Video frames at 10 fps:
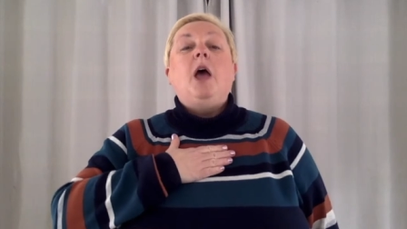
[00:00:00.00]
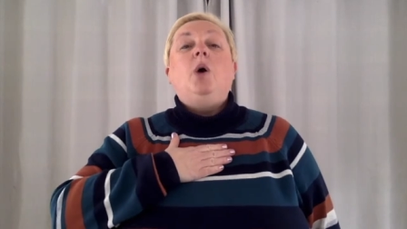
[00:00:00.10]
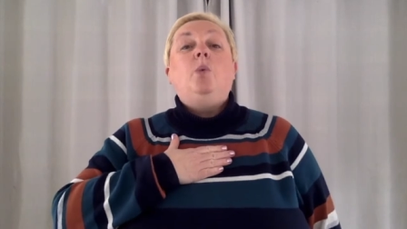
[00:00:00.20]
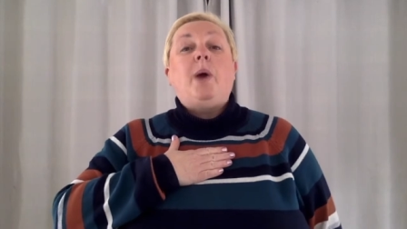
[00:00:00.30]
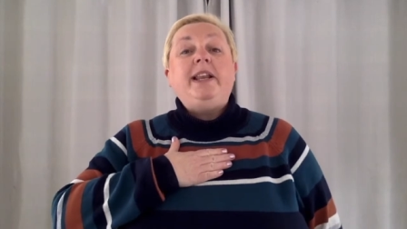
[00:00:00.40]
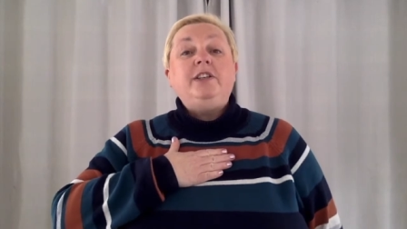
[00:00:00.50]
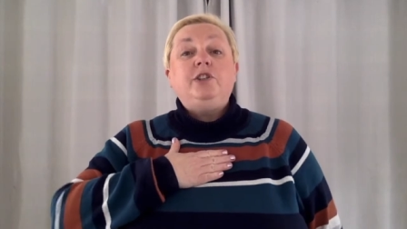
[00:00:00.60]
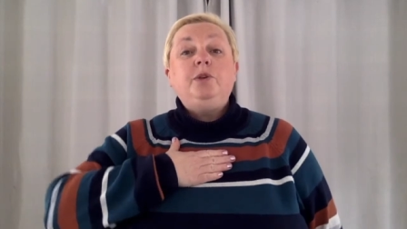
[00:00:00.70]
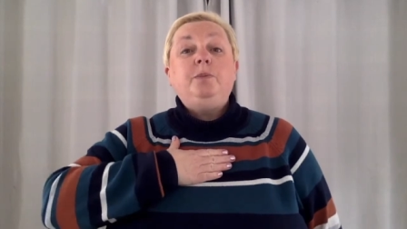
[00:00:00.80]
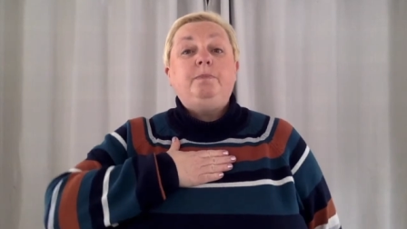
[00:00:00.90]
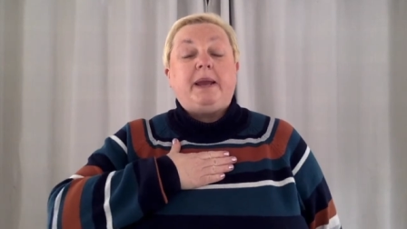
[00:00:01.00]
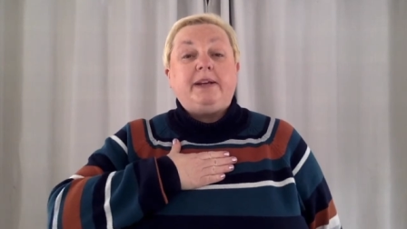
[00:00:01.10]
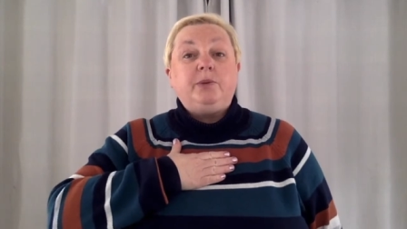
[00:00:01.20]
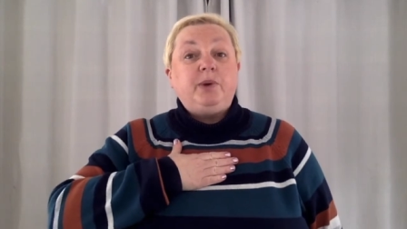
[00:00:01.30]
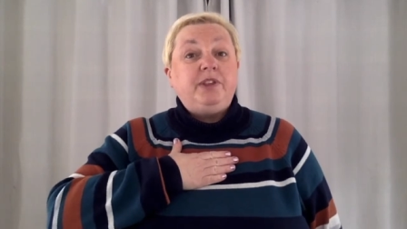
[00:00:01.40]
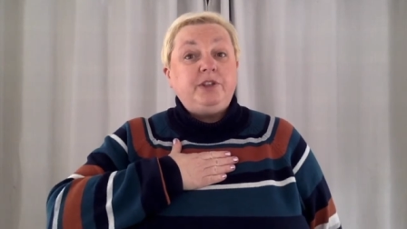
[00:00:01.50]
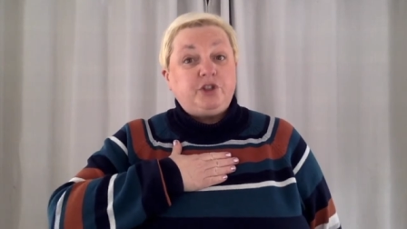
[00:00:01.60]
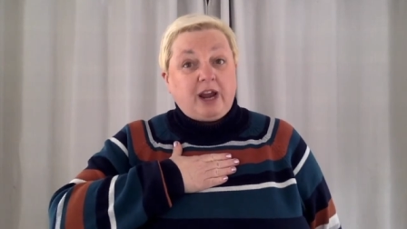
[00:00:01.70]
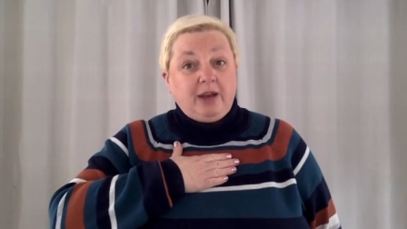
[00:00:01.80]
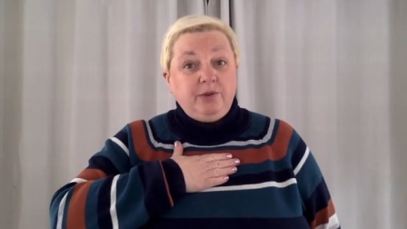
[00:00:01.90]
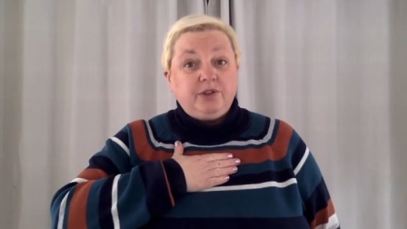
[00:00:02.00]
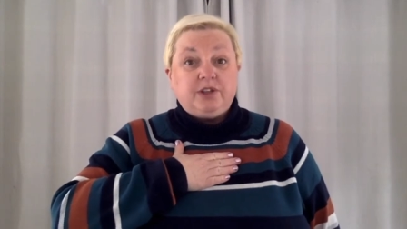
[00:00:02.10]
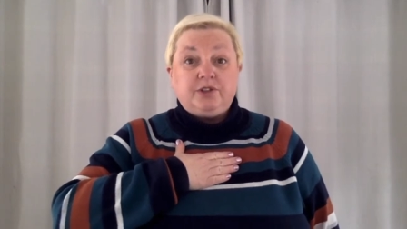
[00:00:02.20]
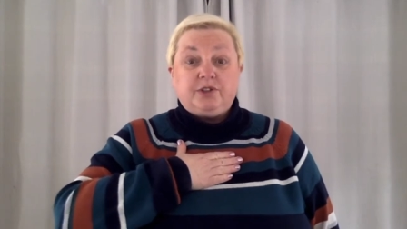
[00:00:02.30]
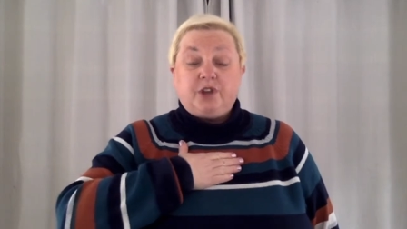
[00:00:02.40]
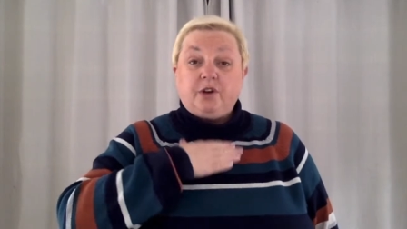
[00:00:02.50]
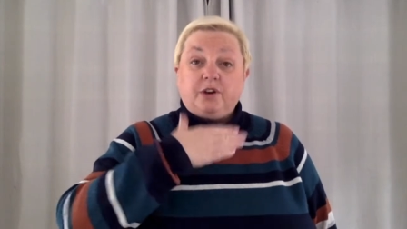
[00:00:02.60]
went to bed with his trousers on,